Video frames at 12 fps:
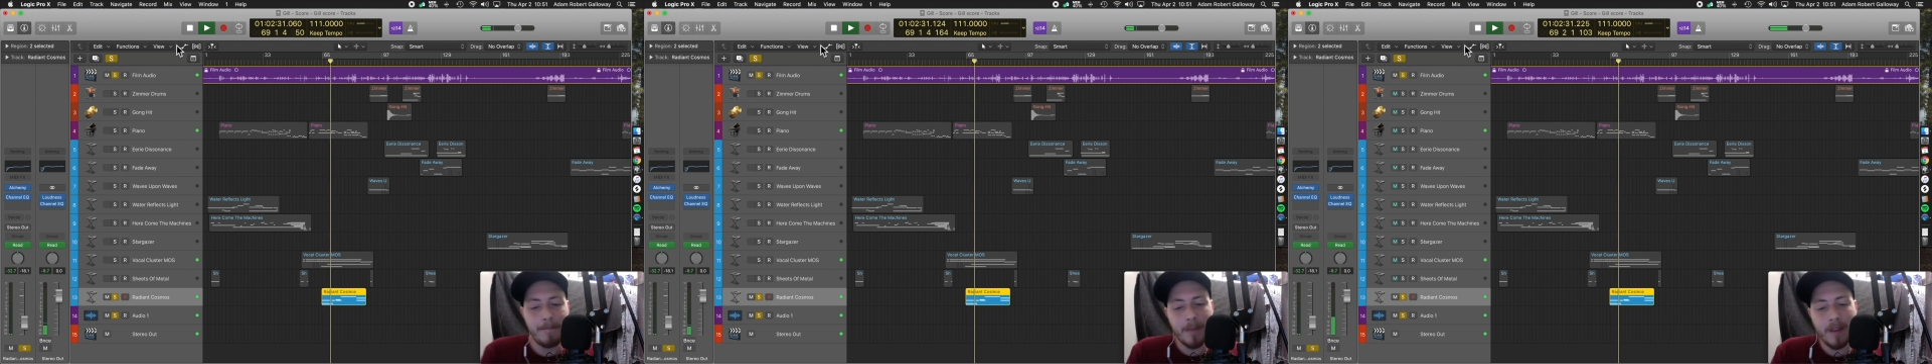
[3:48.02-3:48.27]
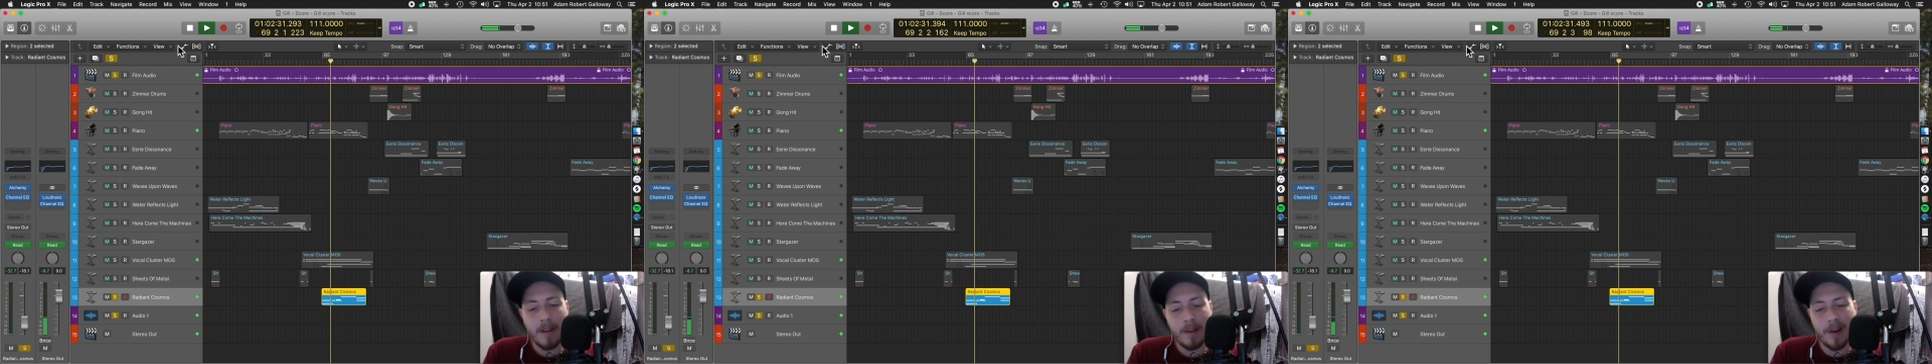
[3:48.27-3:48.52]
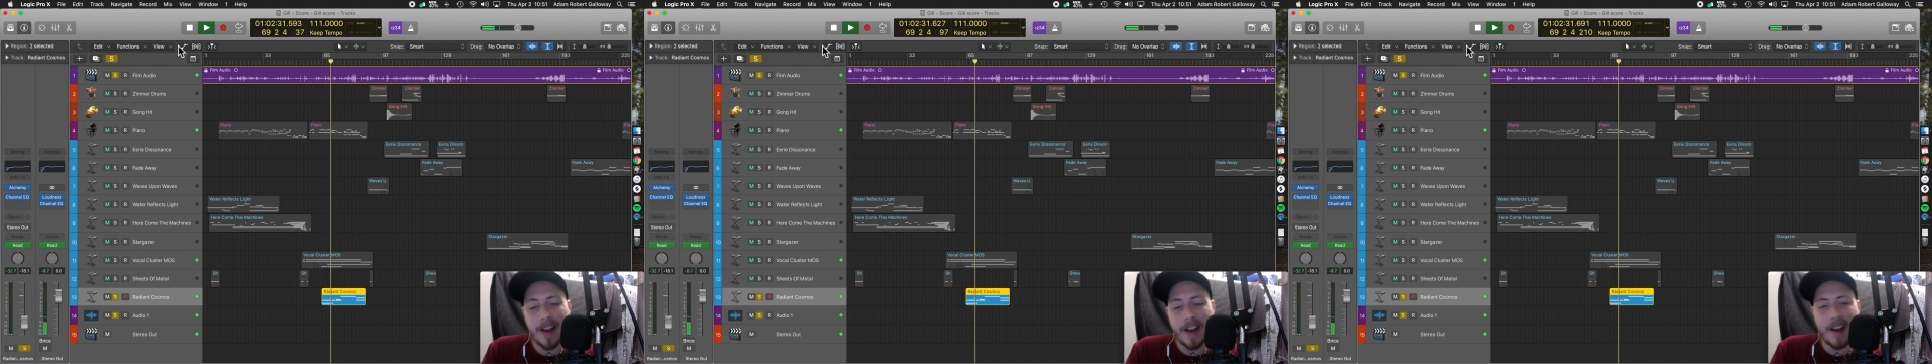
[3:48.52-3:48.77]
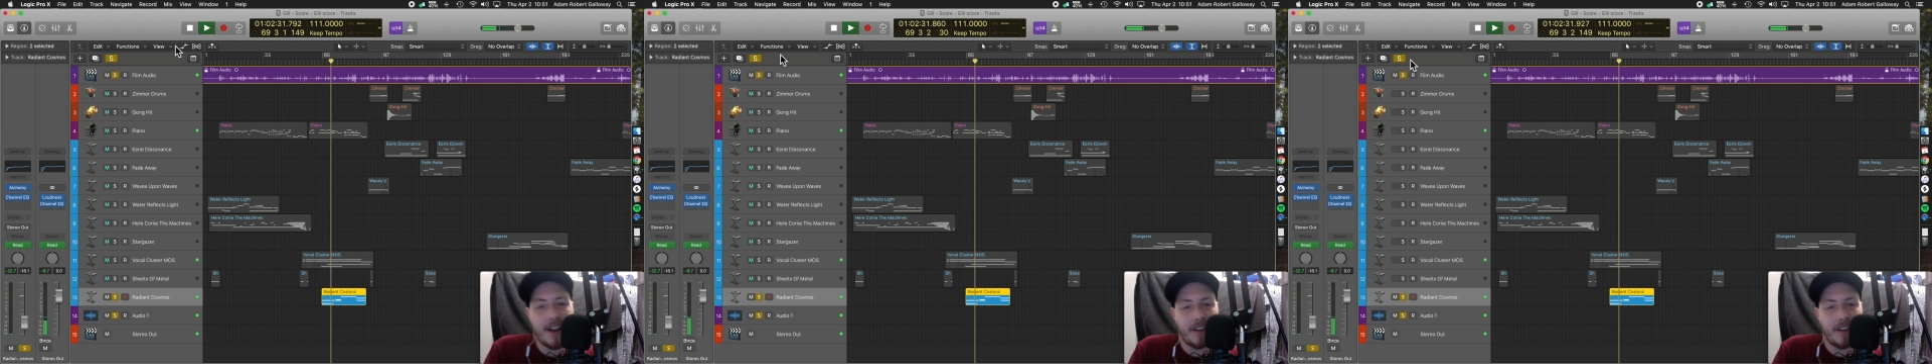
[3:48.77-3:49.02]
Radiant
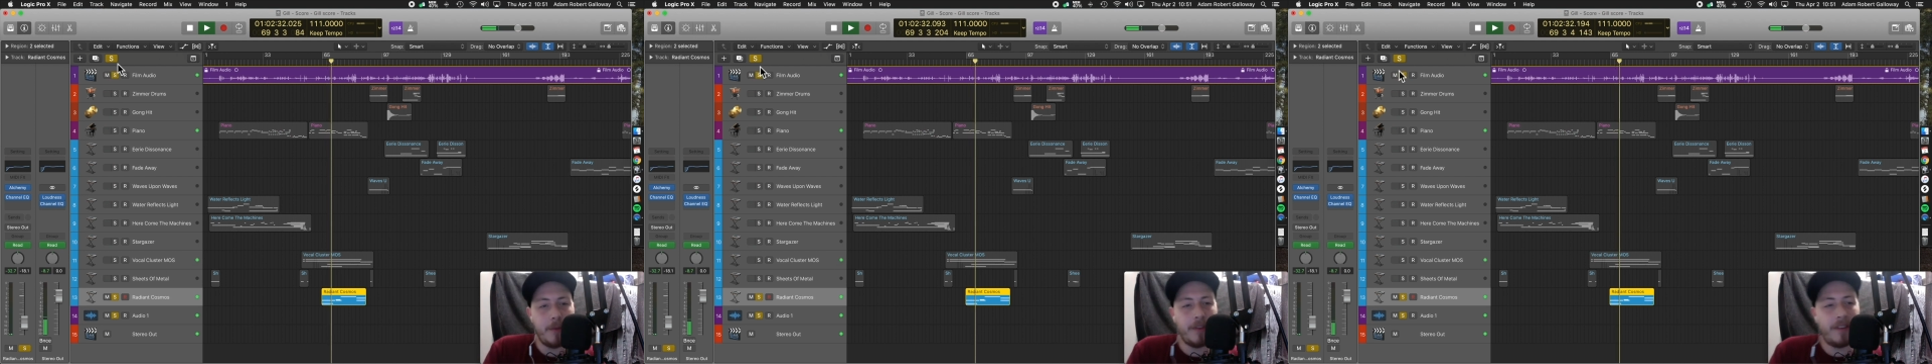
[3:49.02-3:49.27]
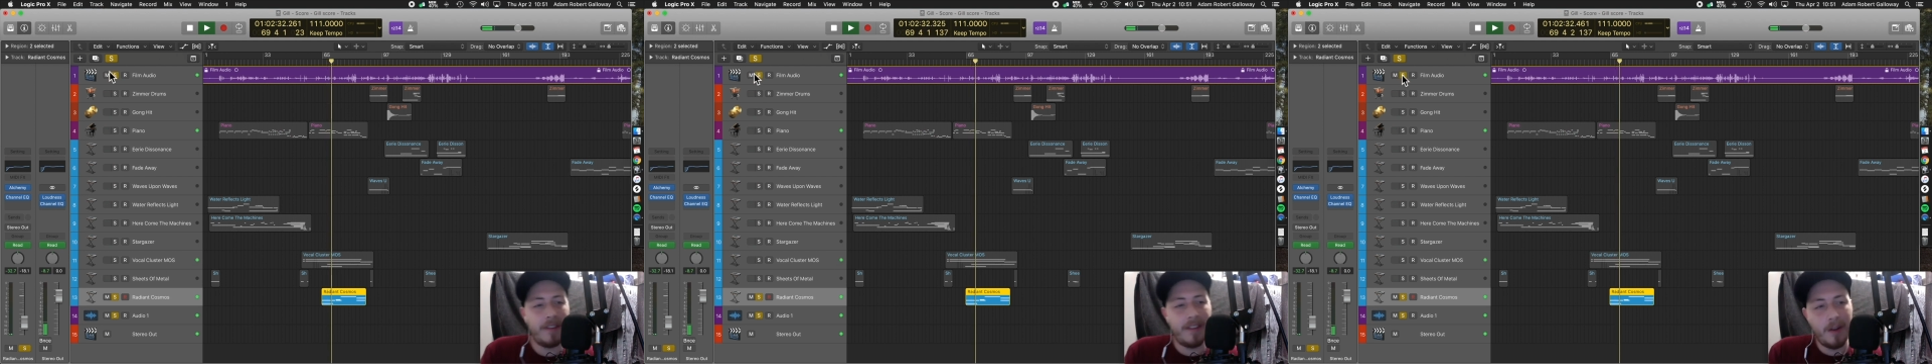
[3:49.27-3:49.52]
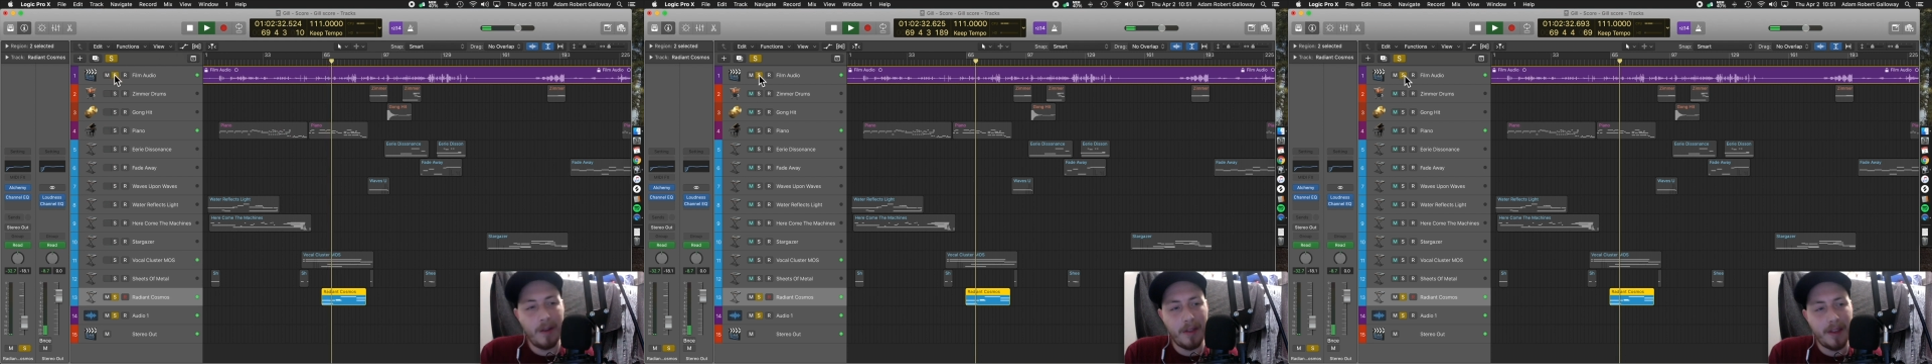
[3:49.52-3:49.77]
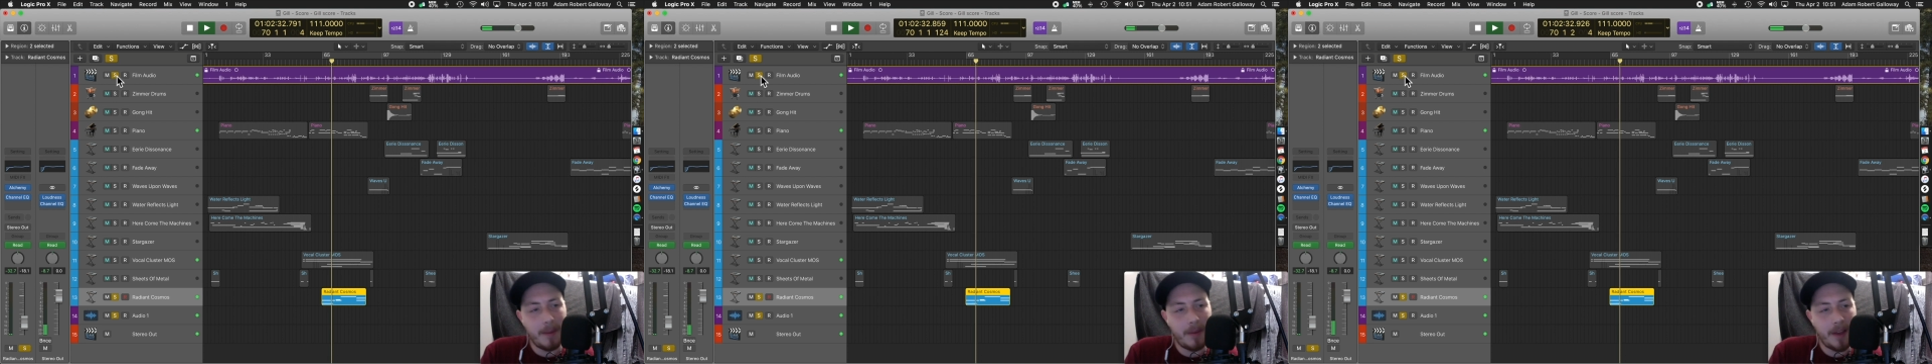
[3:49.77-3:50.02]
Cosmos. This is the only thing
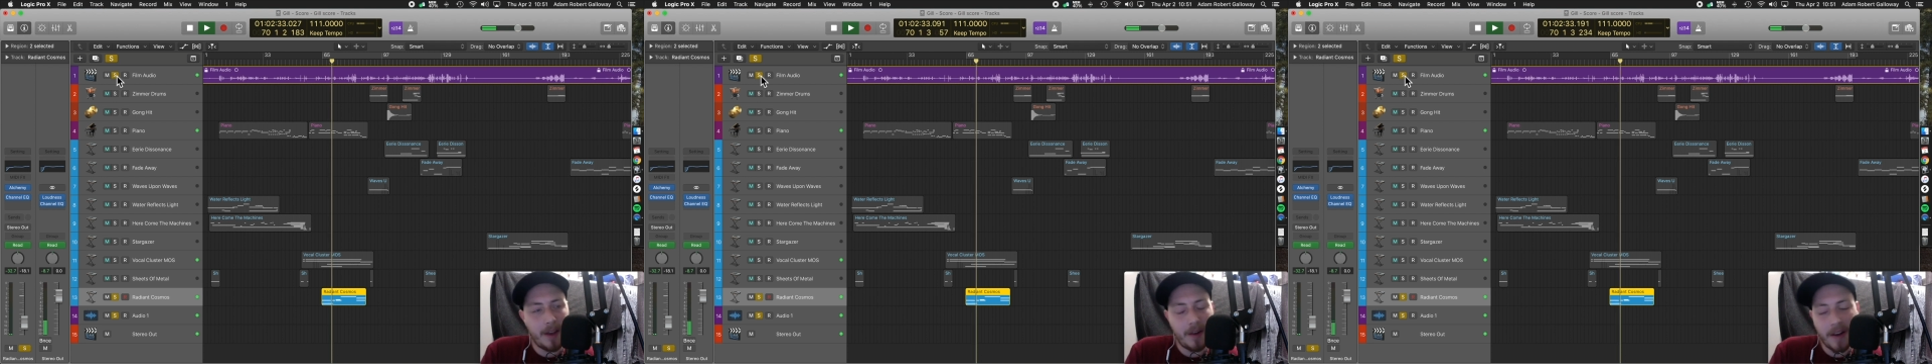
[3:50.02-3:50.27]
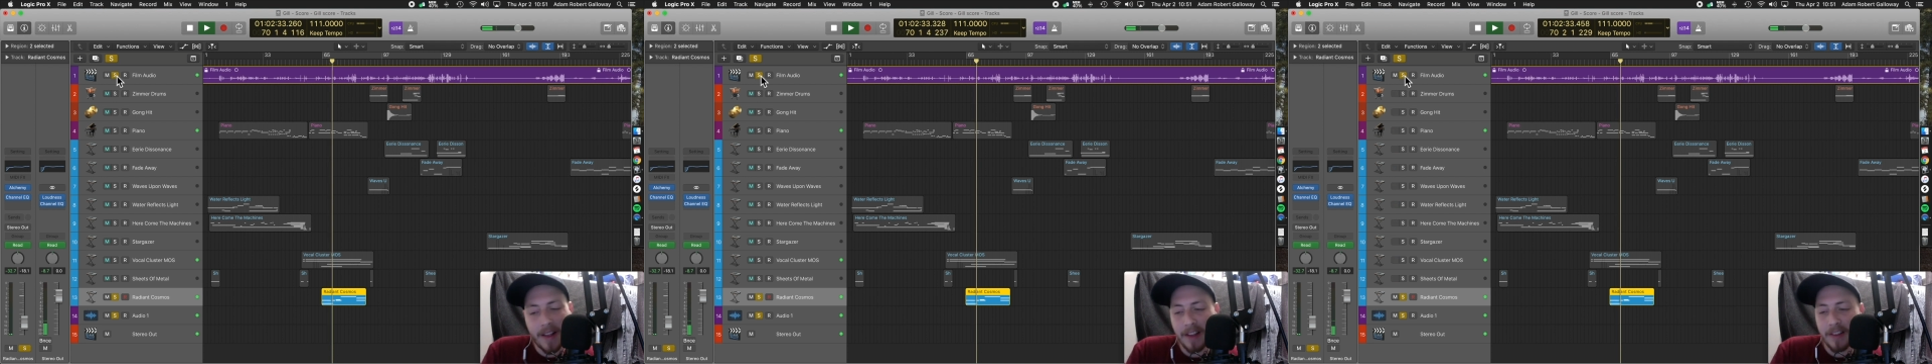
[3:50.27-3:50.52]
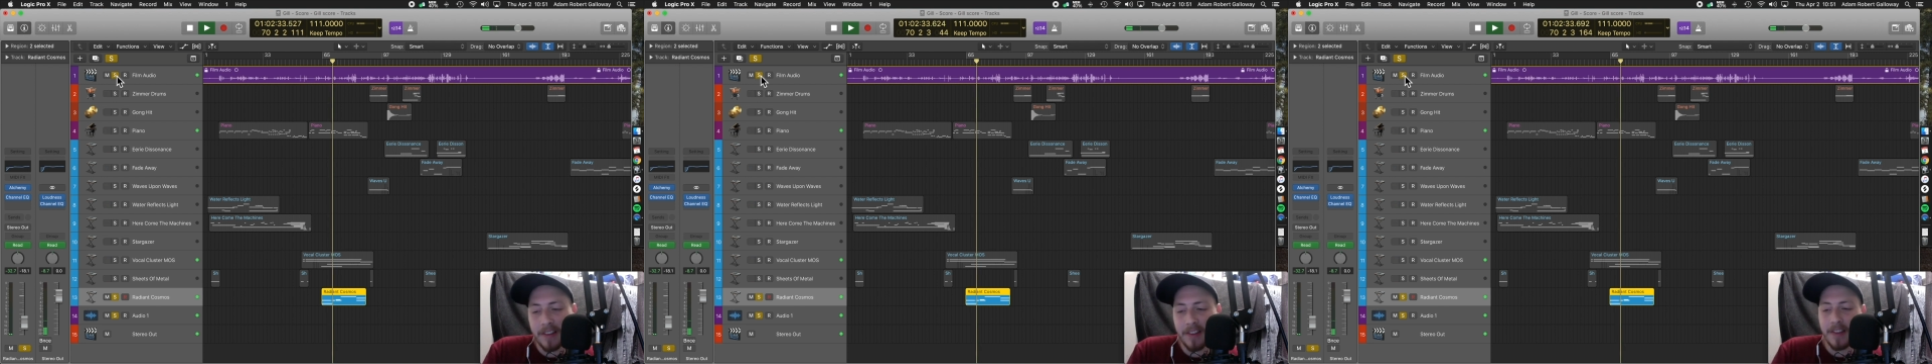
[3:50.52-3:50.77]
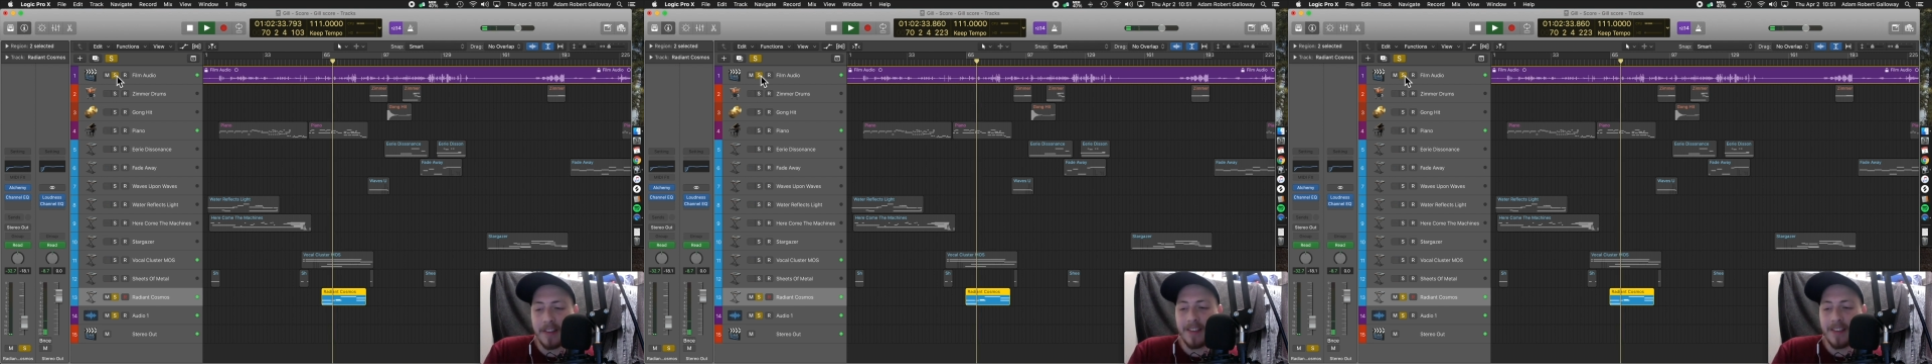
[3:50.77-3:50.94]
I'm playing right now. Listen to this.